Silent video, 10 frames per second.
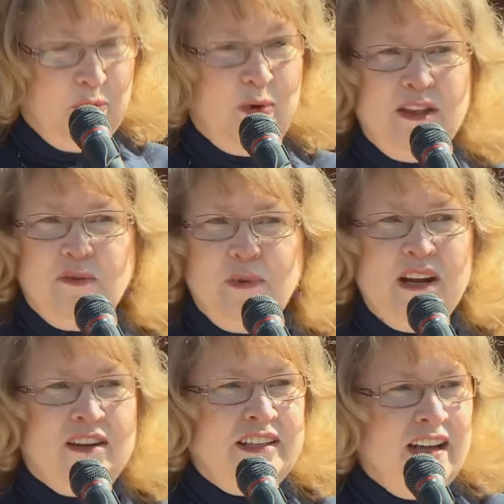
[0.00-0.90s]
whether
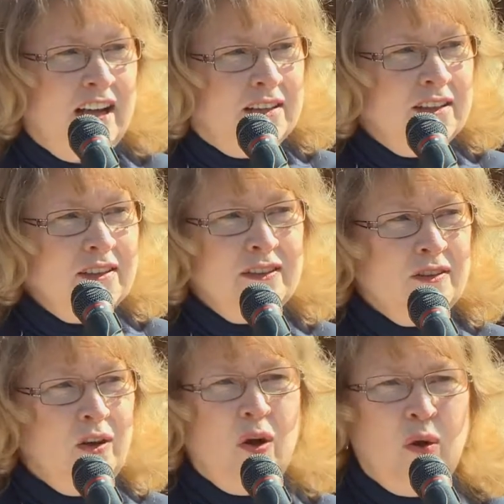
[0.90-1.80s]
we are young,
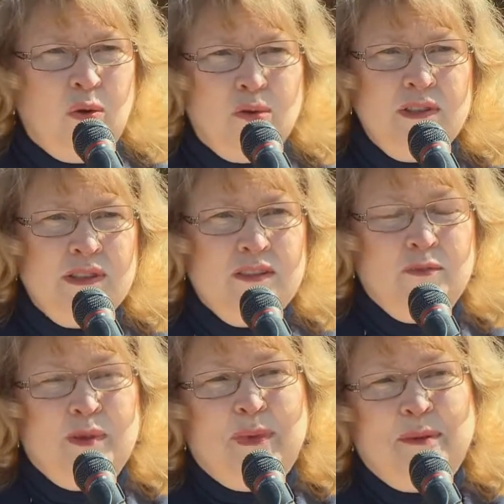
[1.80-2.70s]
old,
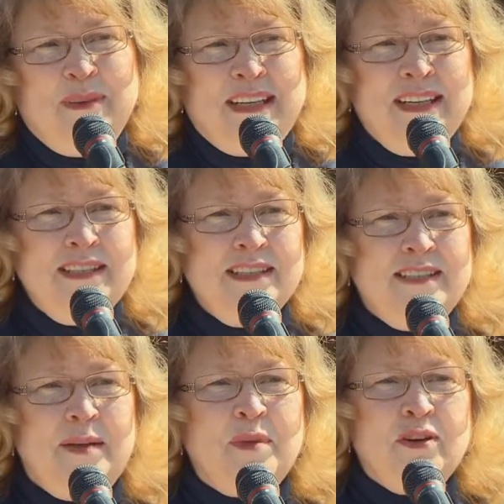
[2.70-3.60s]
Republicans,
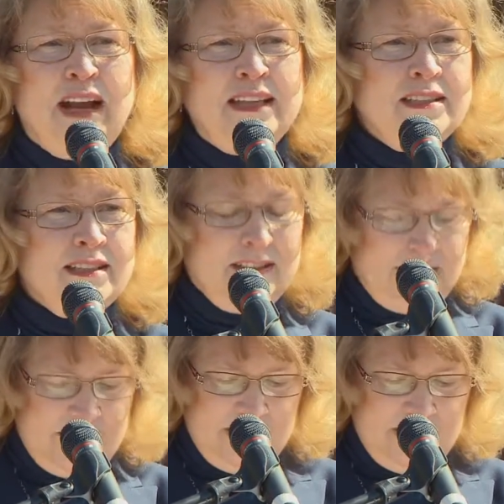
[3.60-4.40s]
Democrats,